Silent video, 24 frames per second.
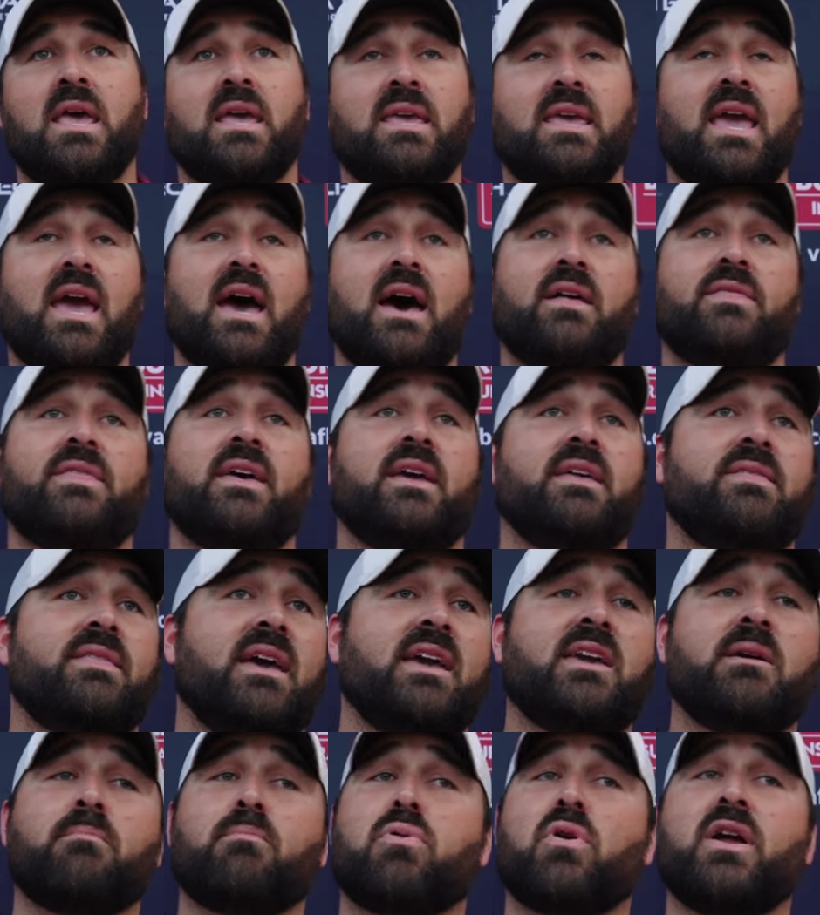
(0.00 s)
Yeah,
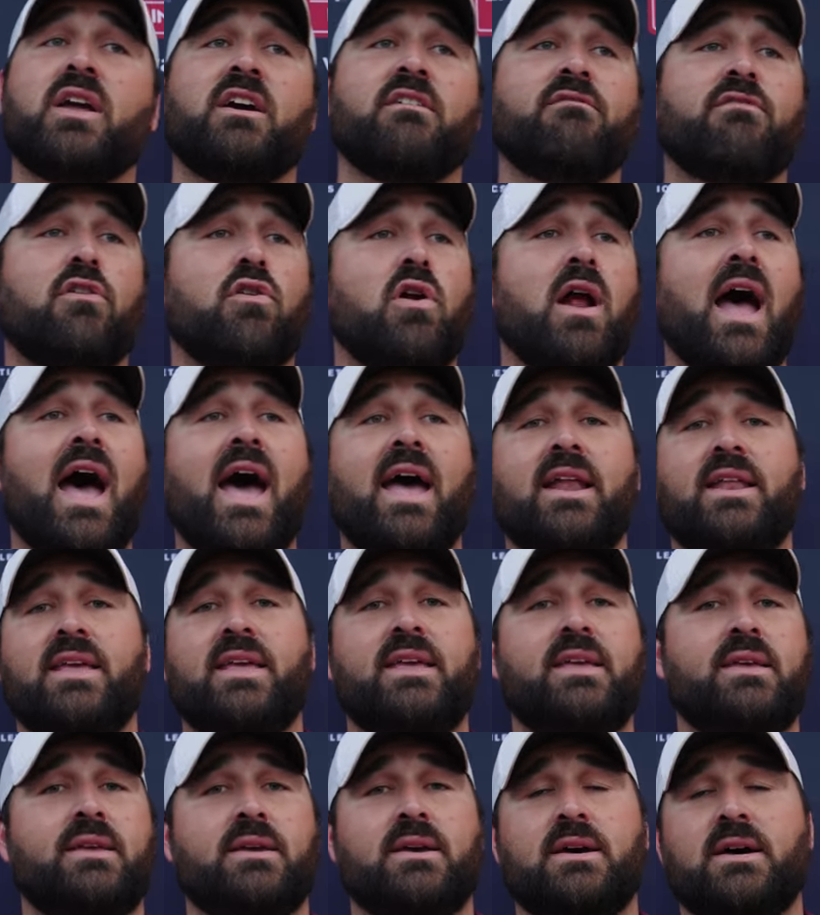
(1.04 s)
they can bring a variety